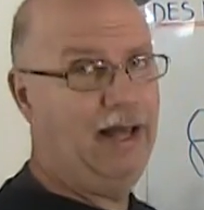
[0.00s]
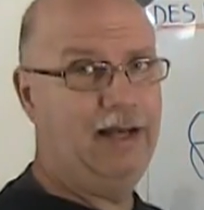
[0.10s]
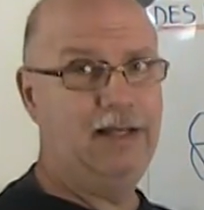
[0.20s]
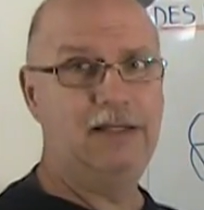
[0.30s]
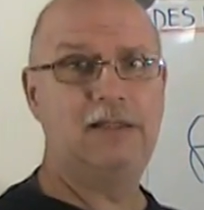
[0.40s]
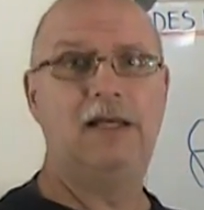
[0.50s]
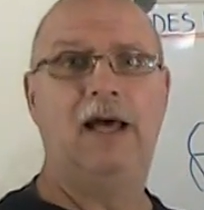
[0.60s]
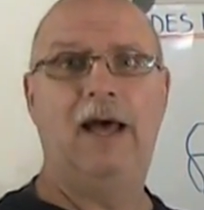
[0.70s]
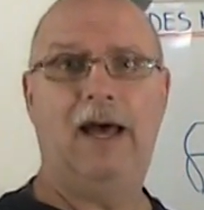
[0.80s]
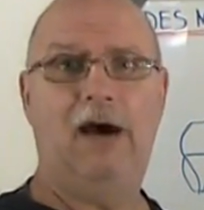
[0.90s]
that is,
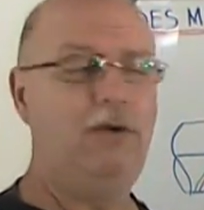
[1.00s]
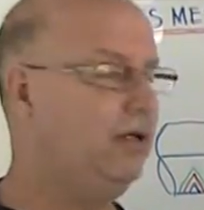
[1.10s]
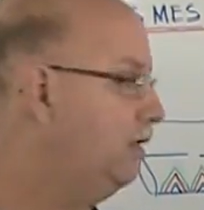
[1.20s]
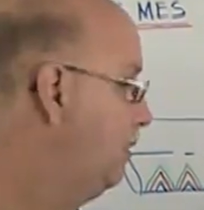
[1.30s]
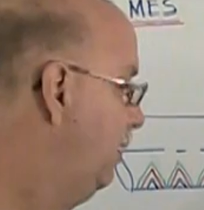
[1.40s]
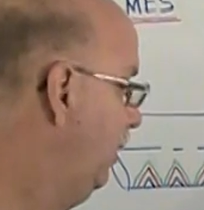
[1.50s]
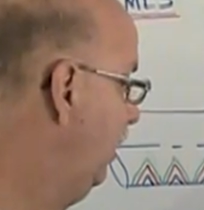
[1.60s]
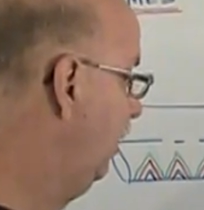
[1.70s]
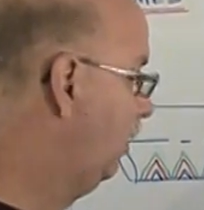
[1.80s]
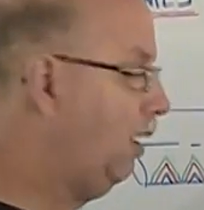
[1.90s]
how does
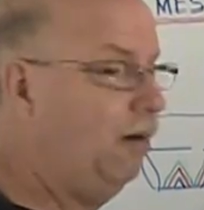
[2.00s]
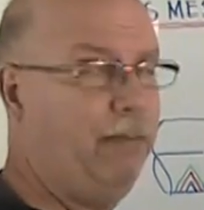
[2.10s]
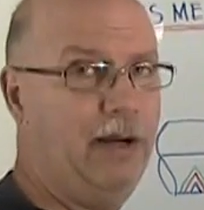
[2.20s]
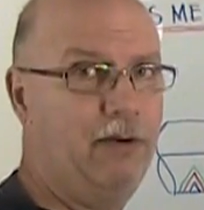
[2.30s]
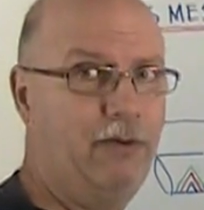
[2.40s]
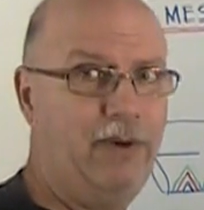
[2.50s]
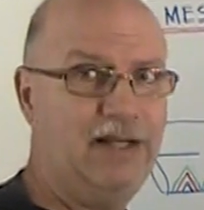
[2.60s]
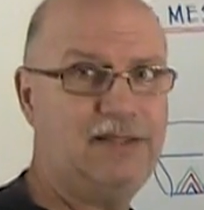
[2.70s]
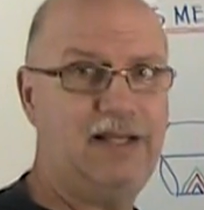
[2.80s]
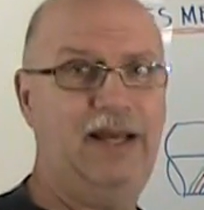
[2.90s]
the compound
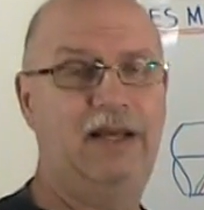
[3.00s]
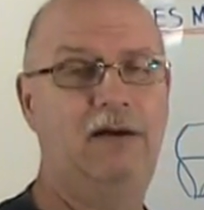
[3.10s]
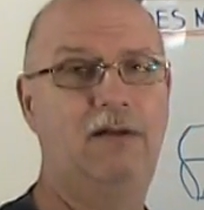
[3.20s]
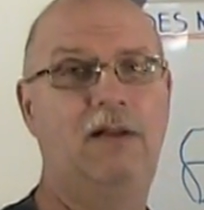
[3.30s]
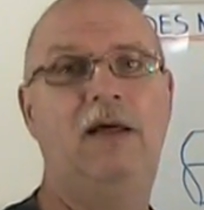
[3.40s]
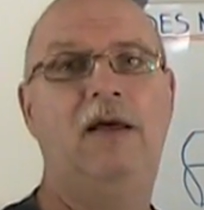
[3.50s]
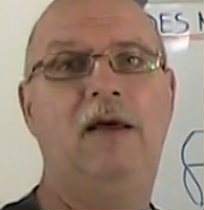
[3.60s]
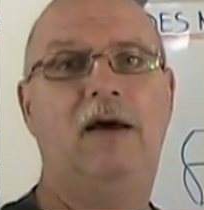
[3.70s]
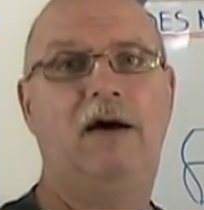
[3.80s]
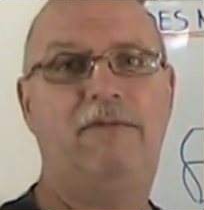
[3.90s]
rest angle
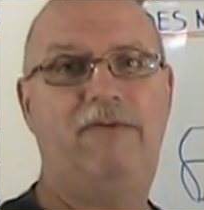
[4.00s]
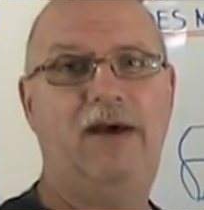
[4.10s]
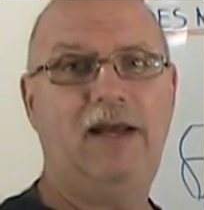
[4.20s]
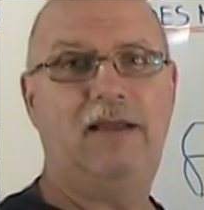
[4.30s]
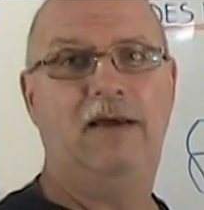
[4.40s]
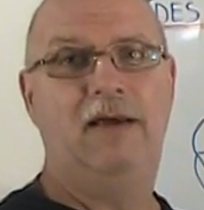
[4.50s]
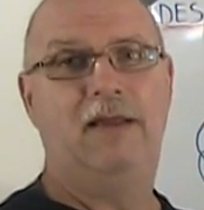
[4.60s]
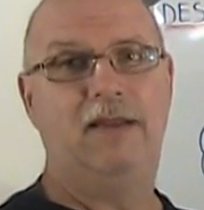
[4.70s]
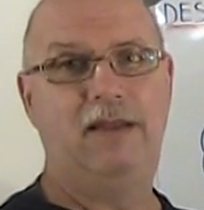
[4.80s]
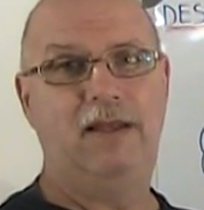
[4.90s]
affect
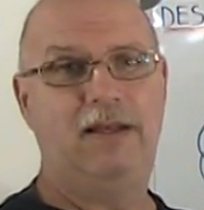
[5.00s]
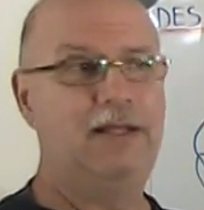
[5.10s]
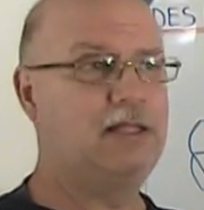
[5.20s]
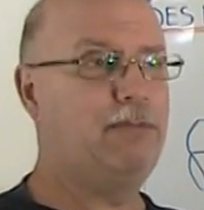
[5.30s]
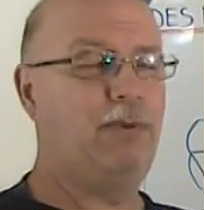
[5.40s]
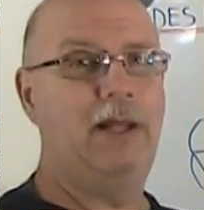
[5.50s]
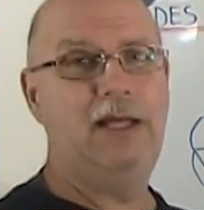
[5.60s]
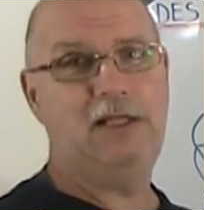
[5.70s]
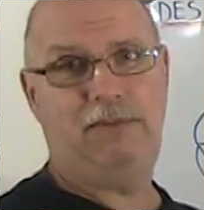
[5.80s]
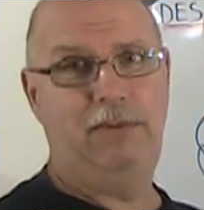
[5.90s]
the
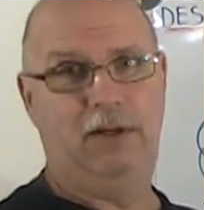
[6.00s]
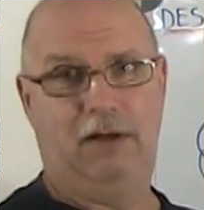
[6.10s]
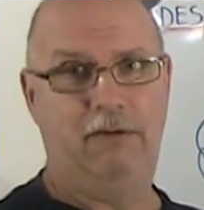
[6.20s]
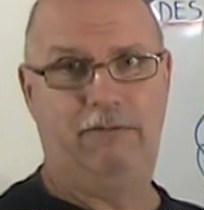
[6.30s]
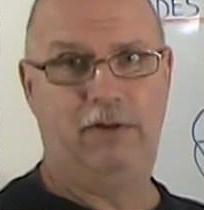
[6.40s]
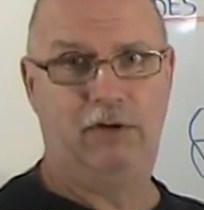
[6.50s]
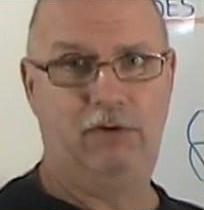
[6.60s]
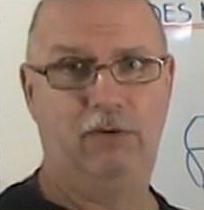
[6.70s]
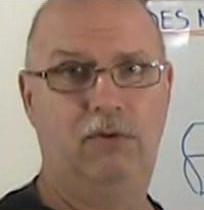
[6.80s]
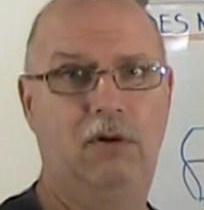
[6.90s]
displacement of the
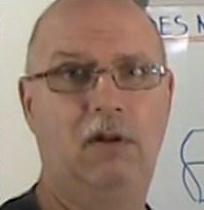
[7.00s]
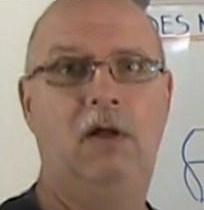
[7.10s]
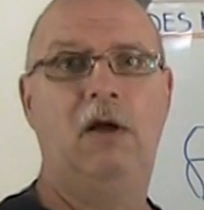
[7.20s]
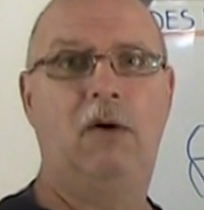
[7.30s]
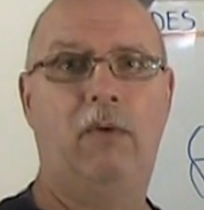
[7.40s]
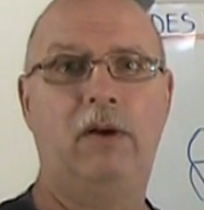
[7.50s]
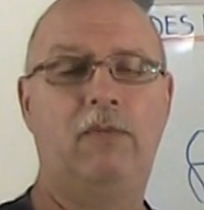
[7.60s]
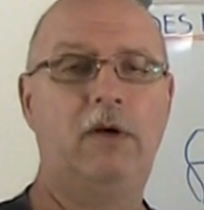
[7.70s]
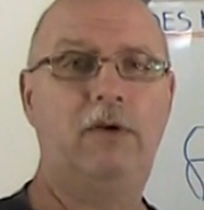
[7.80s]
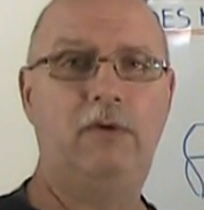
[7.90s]
tool when
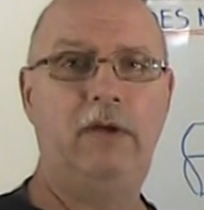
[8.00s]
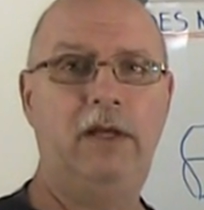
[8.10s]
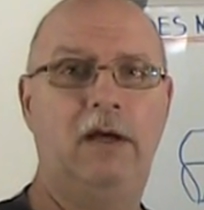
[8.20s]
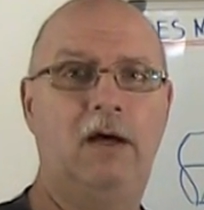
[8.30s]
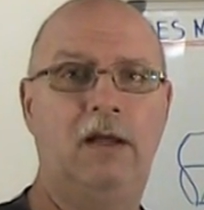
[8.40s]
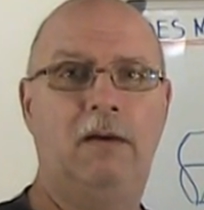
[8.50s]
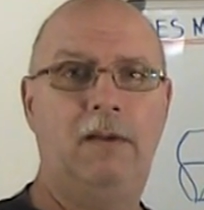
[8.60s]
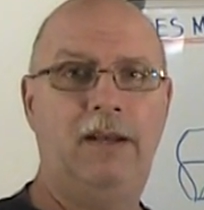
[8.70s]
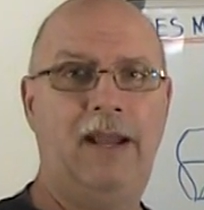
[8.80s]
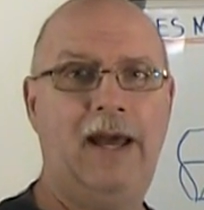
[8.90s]
we're doing a,
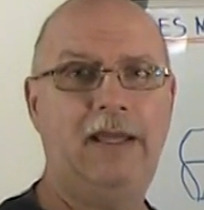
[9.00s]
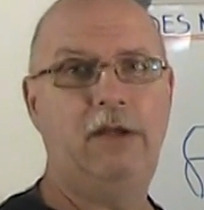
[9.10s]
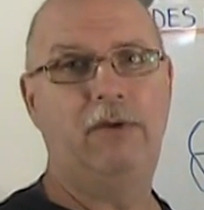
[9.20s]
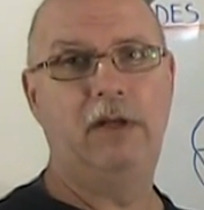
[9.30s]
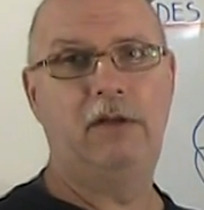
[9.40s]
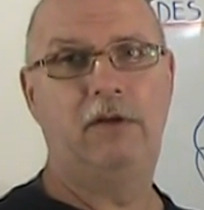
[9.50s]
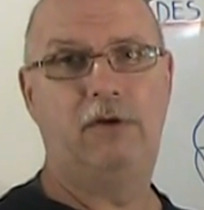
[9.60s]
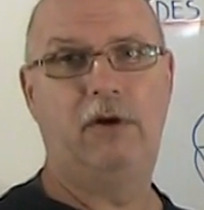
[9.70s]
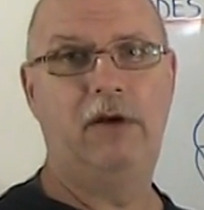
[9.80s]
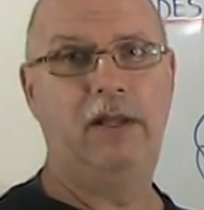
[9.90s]
an accurate
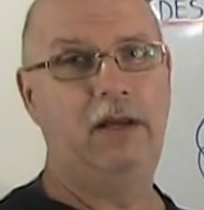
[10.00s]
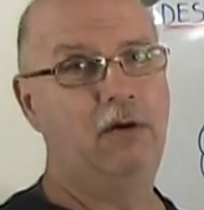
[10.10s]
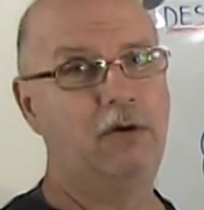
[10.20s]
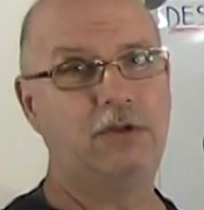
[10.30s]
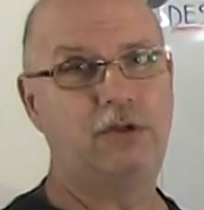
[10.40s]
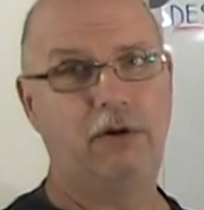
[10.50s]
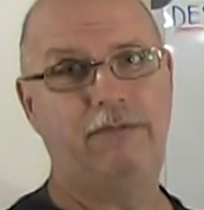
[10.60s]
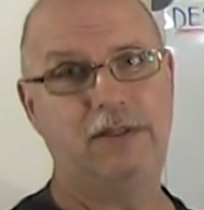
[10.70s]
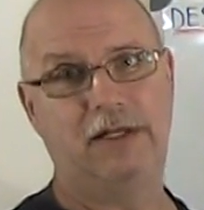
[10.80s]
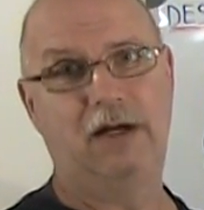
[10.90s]
turning or
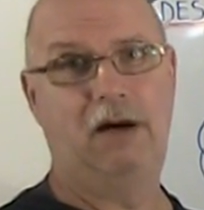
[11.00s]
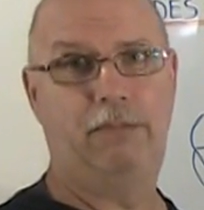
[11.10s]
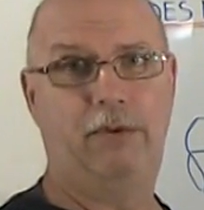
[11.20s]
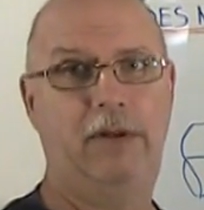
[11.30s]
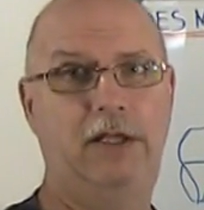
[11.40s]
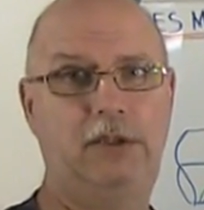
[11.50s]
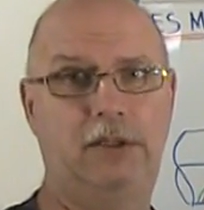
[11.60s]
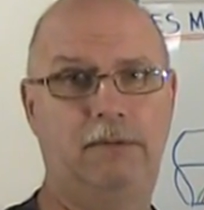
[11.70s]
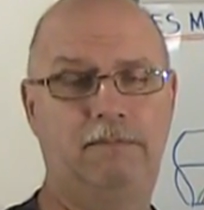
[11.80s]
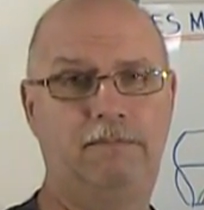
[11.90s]
surfacing operation?